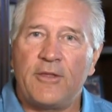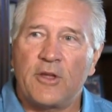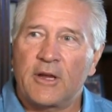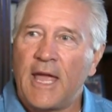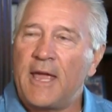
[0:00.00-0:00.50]

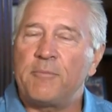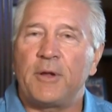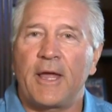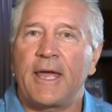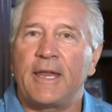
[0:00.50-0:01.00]
their game
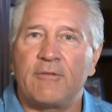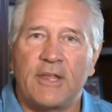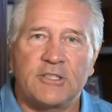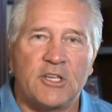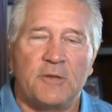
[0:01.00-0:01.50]
plan,
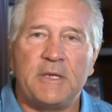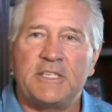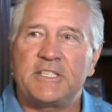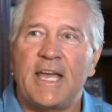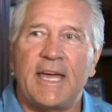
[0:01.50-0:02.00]
everything's going to be
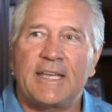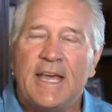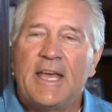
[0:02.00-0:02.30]
set.